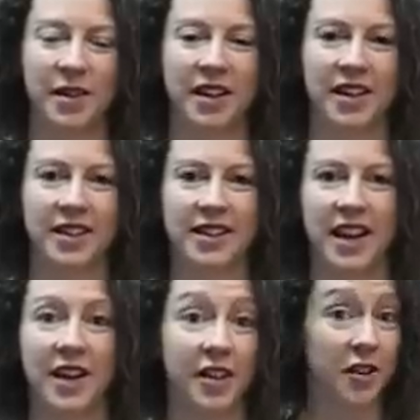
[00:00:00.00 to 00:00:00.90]

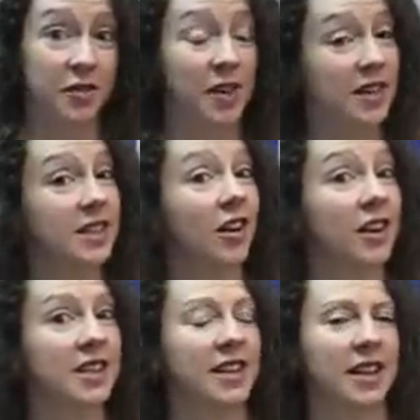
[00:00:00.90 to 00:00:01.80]
because those are
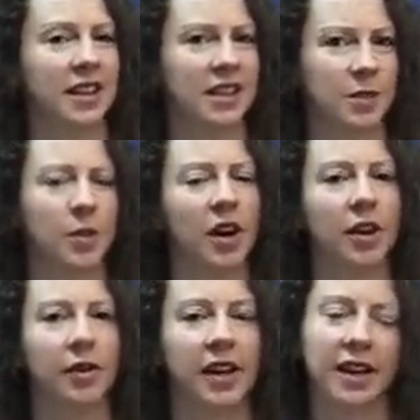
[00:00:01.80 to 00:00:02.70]
exciting and
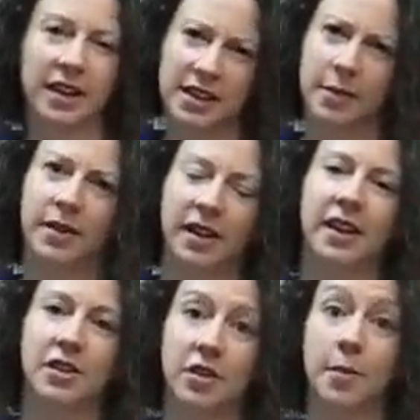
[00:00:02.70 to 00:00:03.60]
inspiring, and it's something
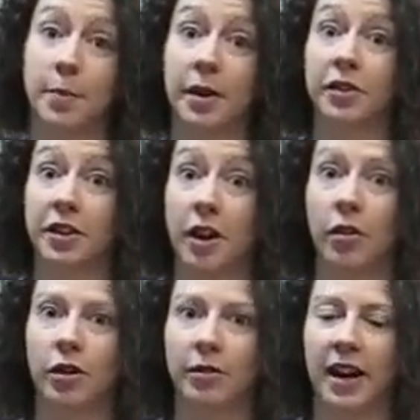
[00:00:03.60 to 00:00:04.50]
that you can build a
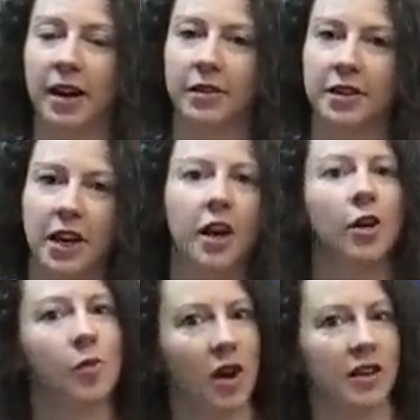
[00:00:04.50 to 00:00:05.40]
goal around
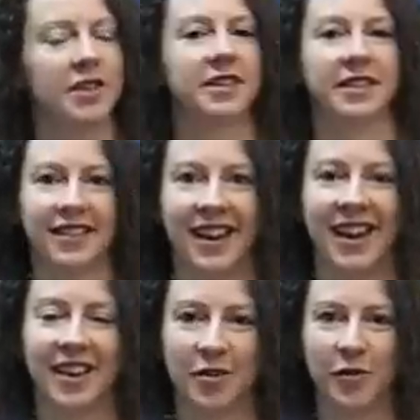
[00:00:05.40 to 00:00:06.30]
whilst
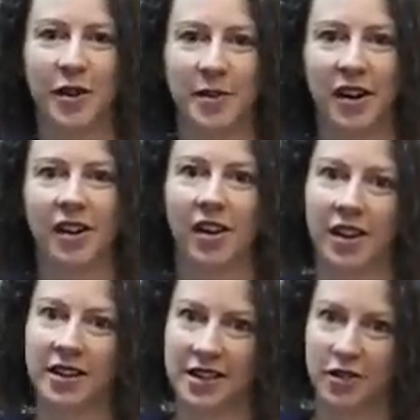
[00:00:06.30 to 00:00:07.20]
getting your female
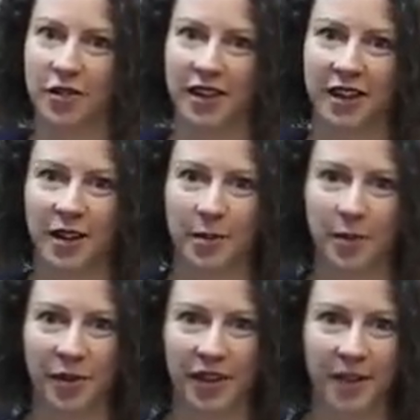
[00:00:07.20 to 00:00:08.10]
clients strong in their
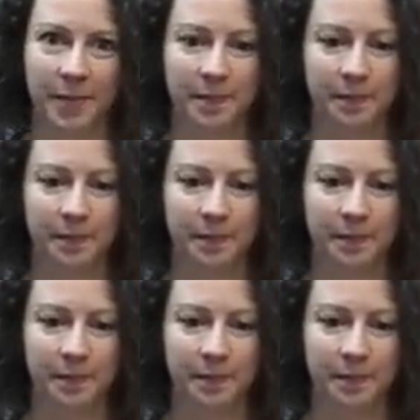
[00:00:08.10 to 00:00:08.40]
upper body.